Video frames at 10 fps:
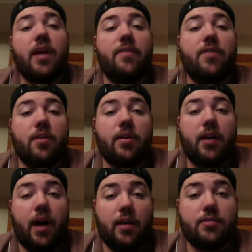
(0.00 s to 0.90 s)
If you're in
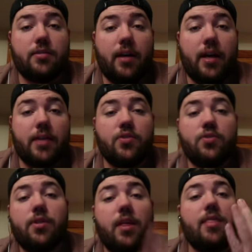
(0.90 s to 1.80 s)
an honors class,
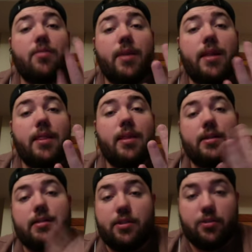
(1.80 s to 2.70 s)
those are the three
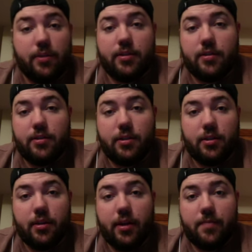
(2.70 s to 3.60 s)
things that you researched
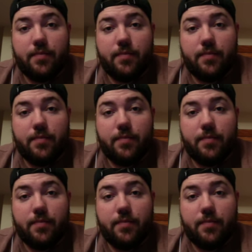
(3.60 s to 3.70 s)
earlier.